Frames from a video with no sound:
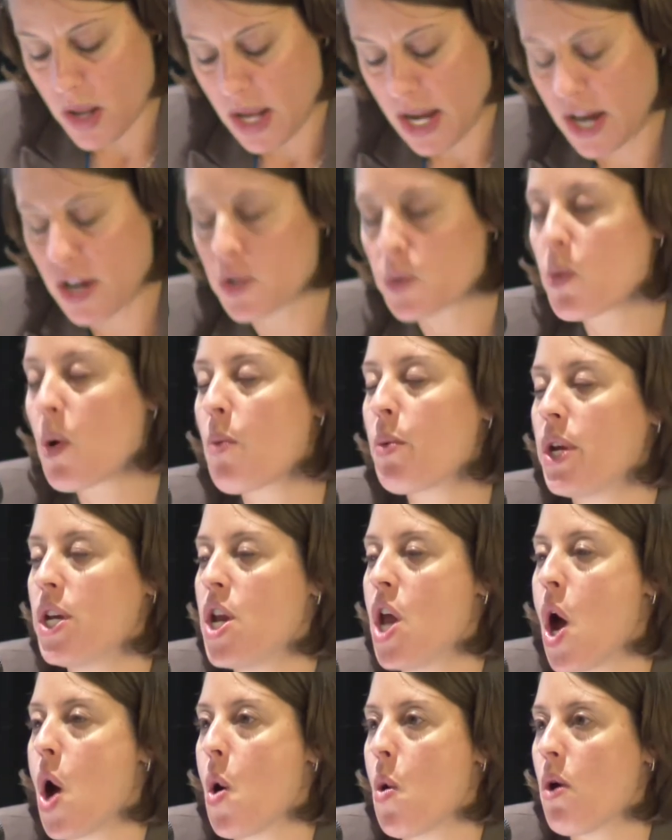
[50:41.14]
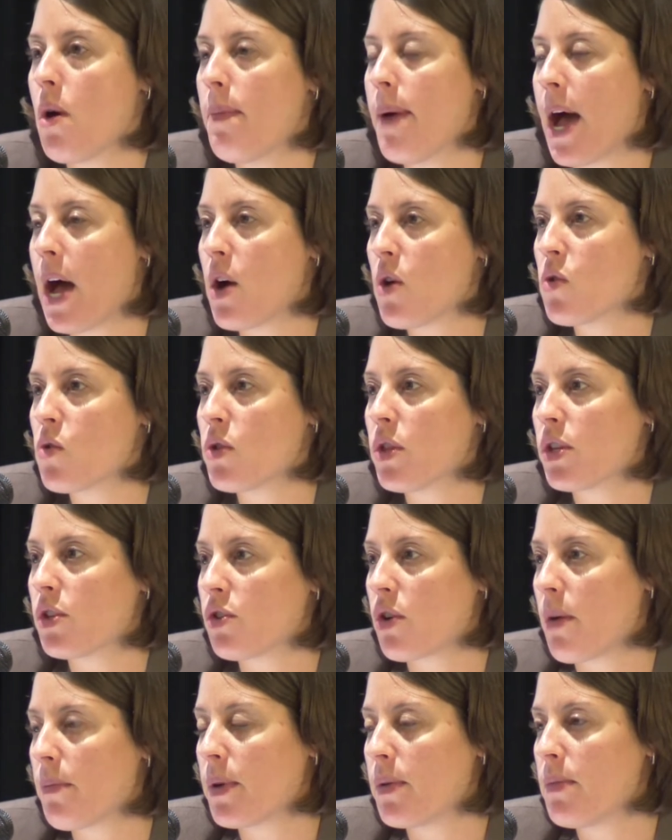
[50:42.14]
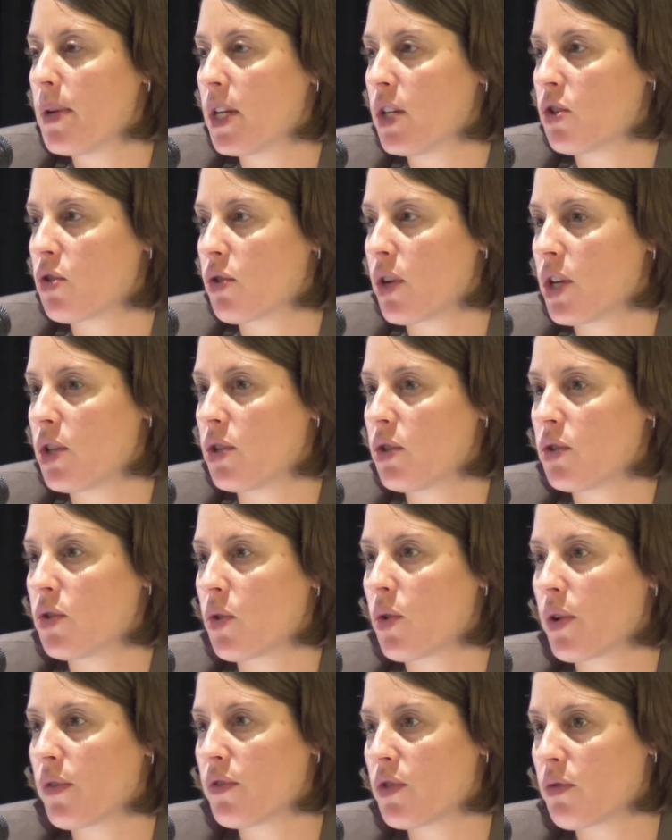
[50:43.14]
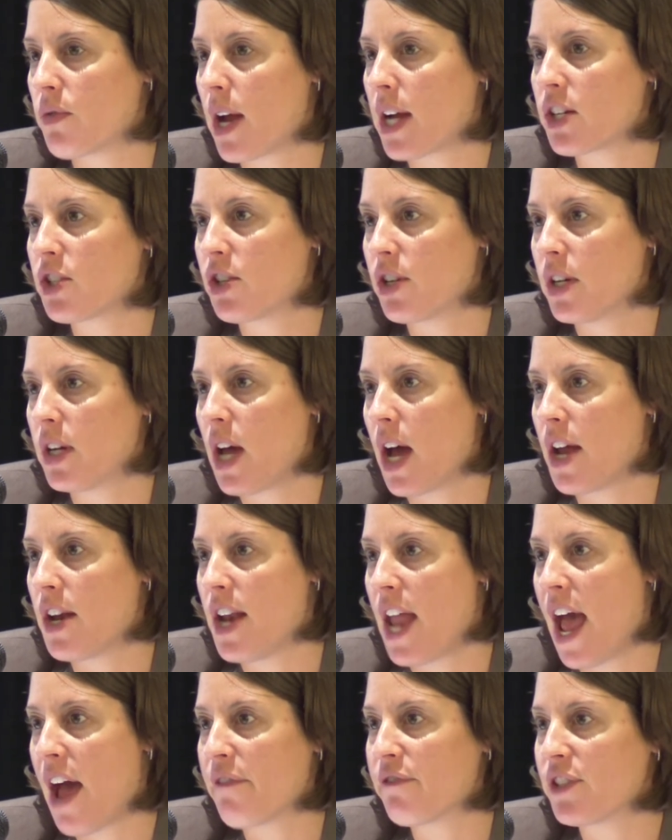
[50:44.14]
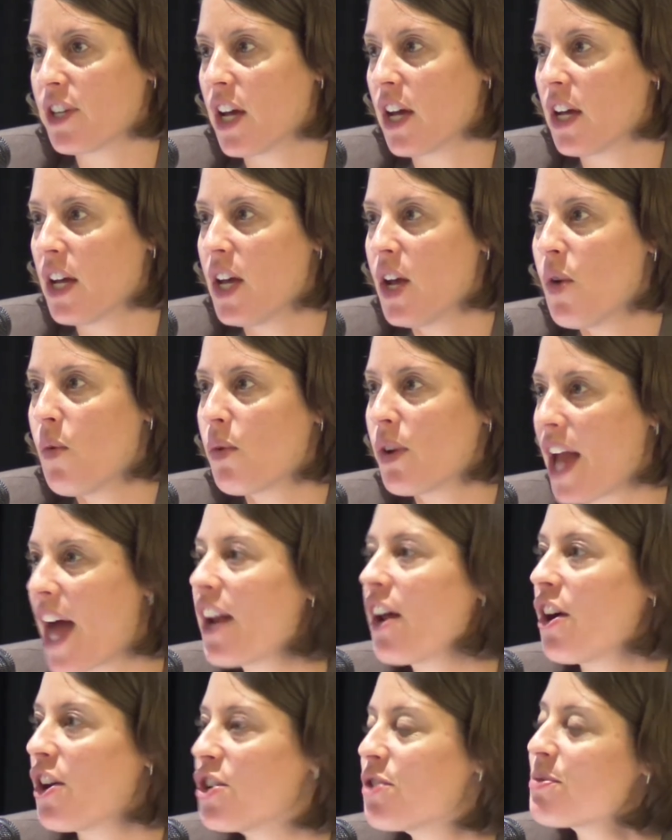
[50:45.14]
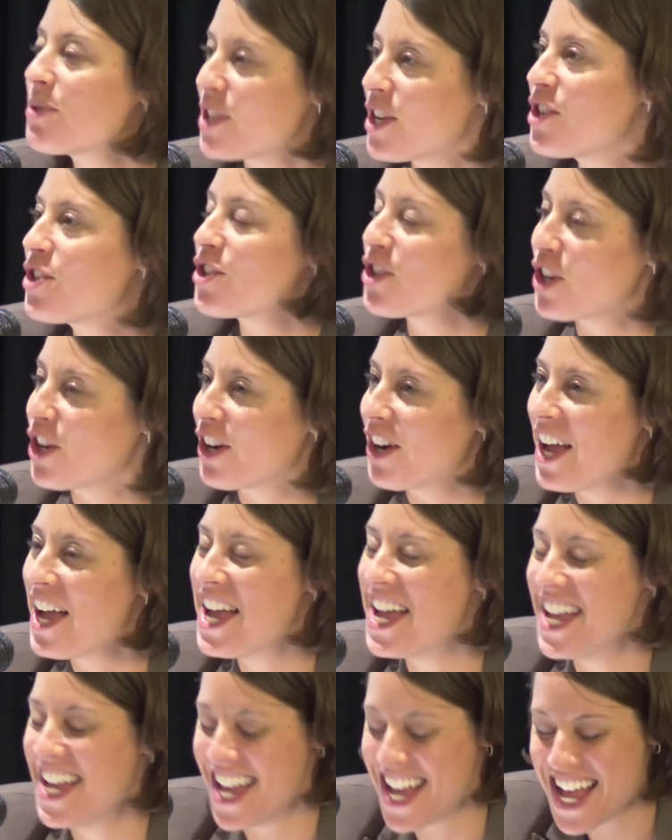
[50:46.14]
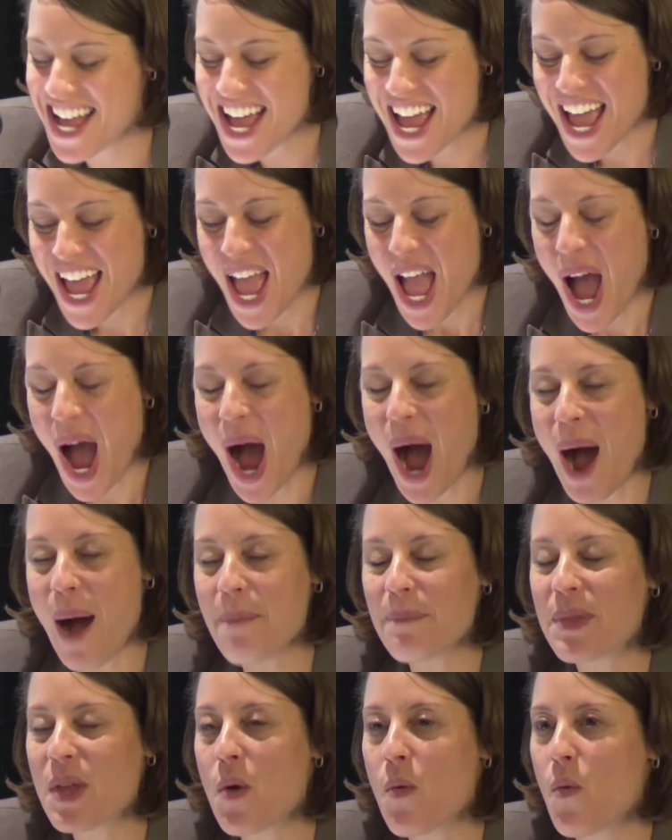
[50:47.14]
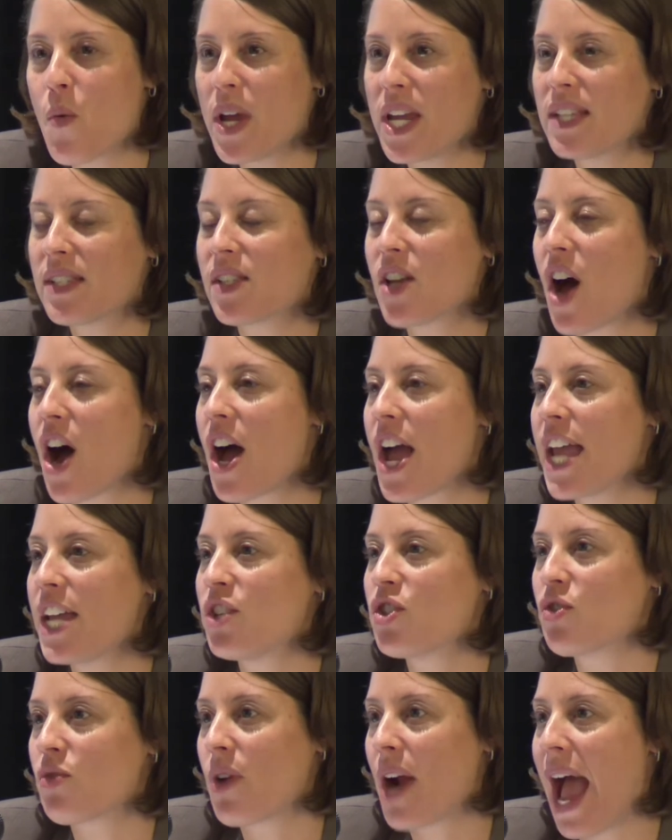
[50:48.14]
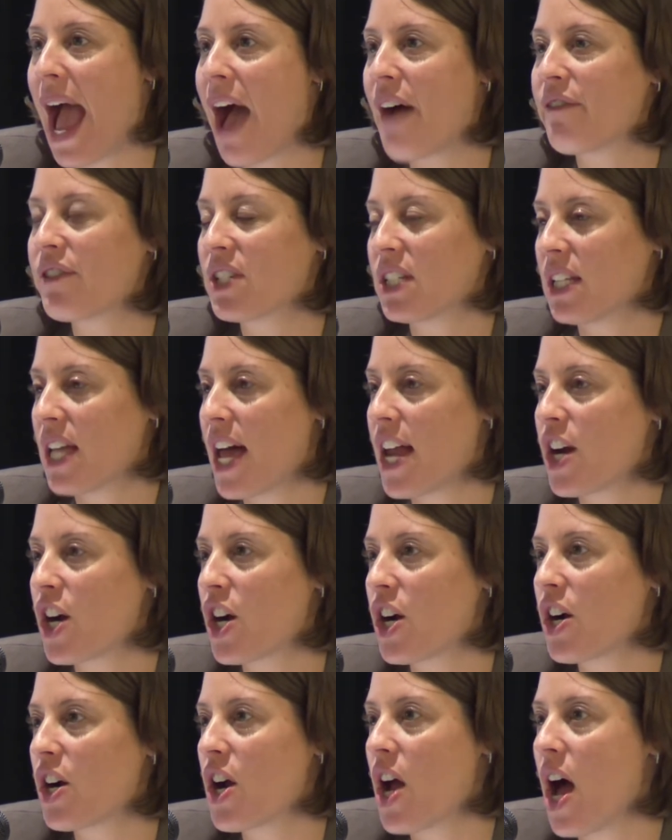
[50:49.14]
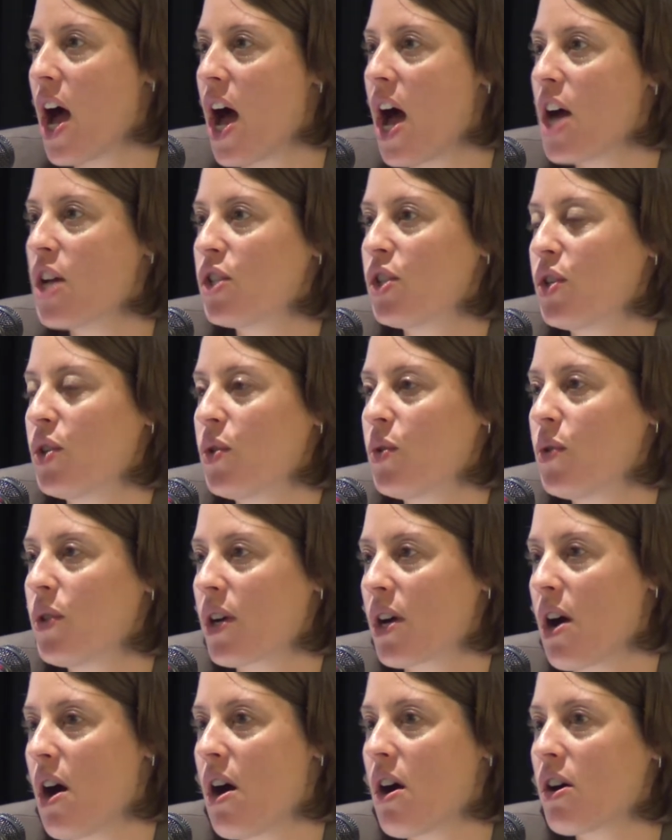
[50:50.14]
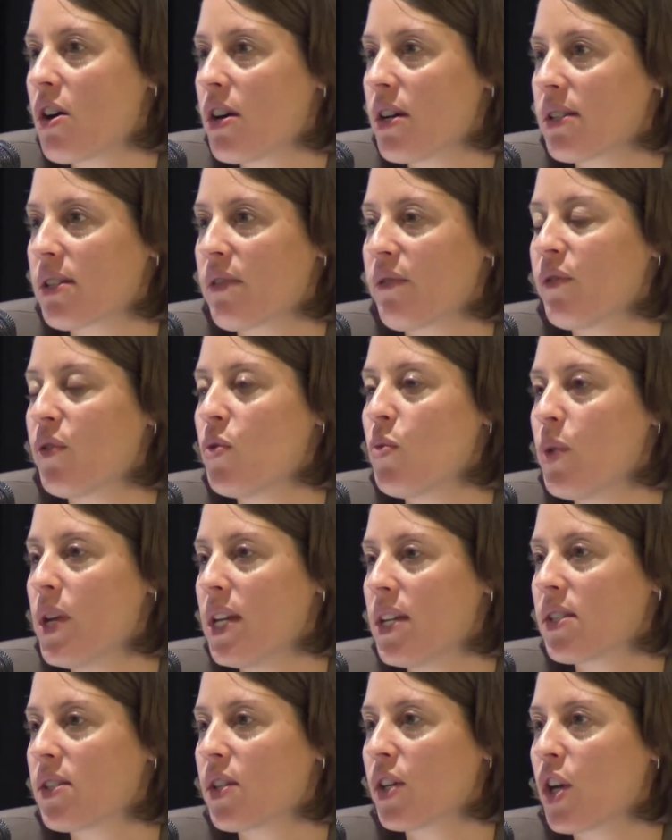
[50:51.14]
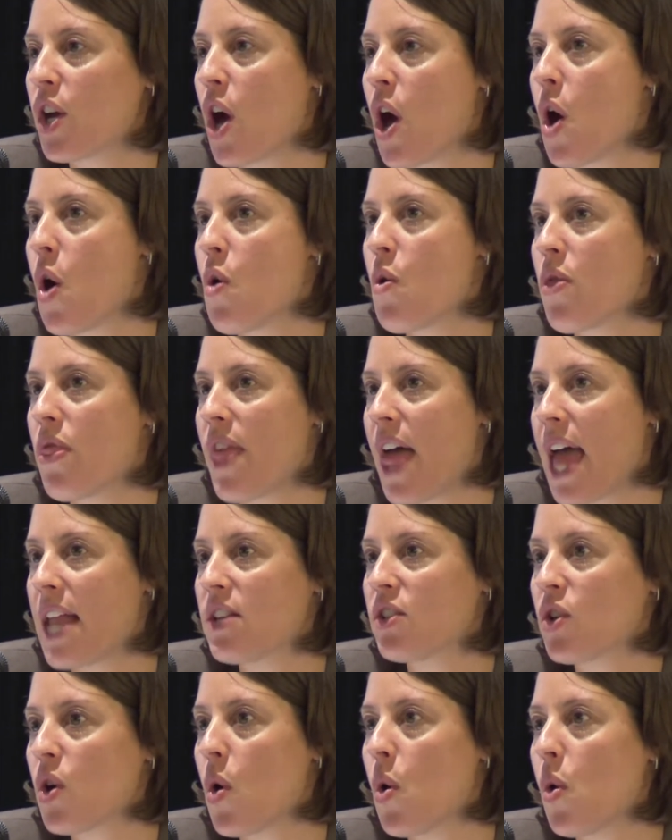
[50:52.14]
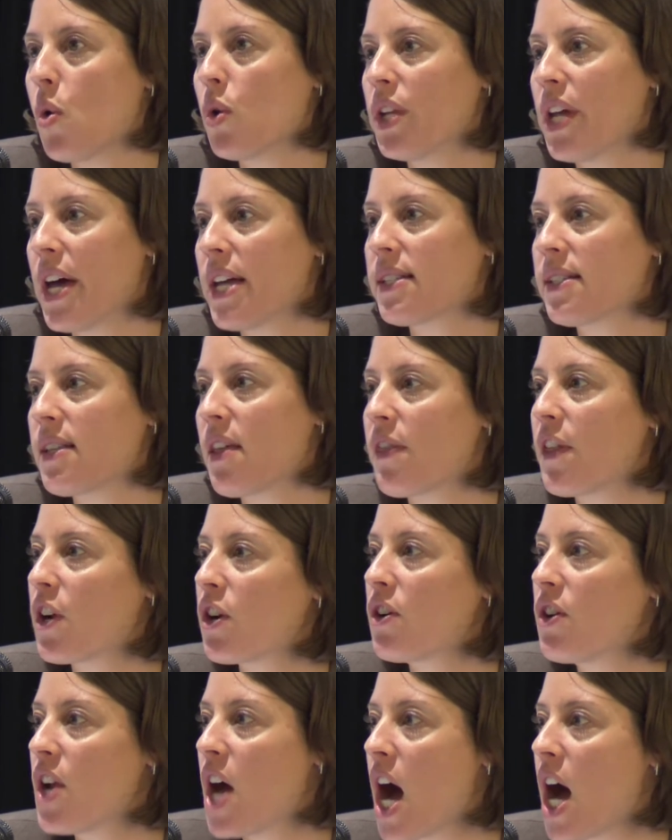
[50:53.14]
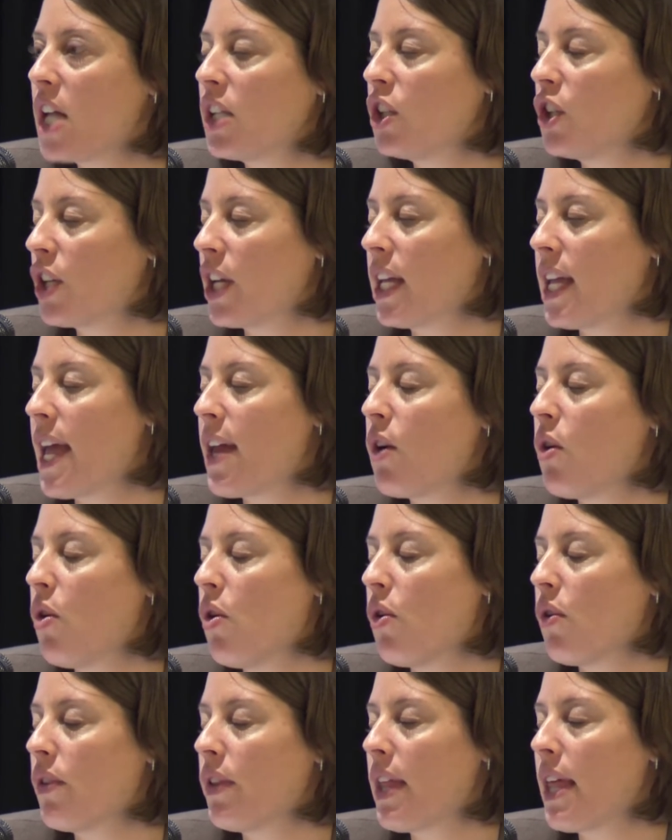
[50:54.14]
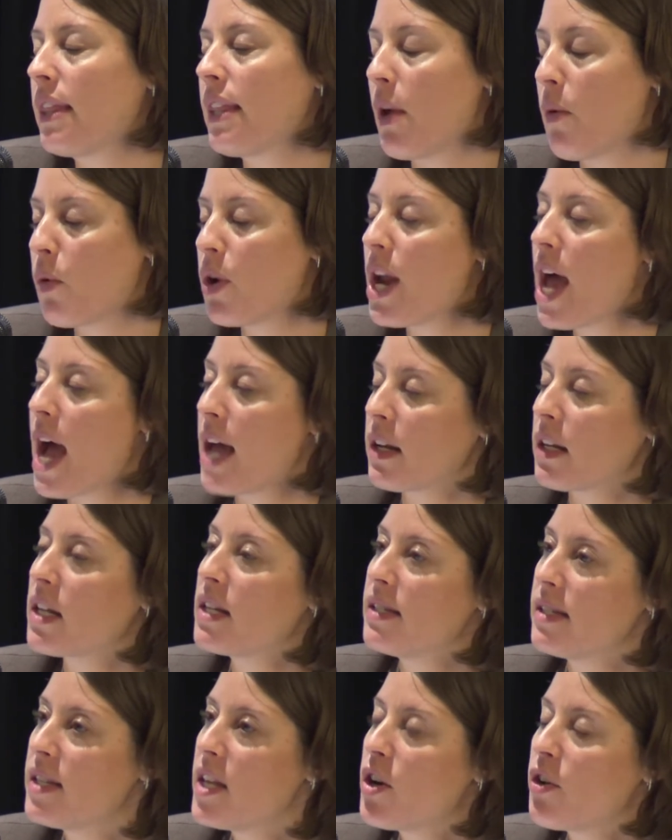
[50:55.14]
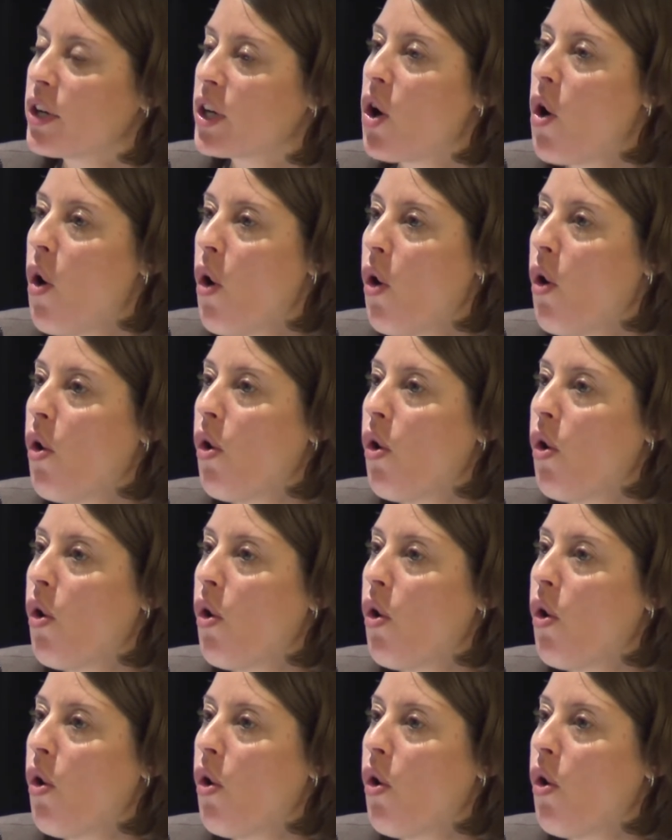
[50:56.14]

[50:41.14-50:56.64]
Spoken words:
Here's what we know about the Trump administration sort of direction on NAFTA. We're not 100% sure. We saw a draft letter to the Congress a few weeks ago that told us that they're not looking at that they were not considering a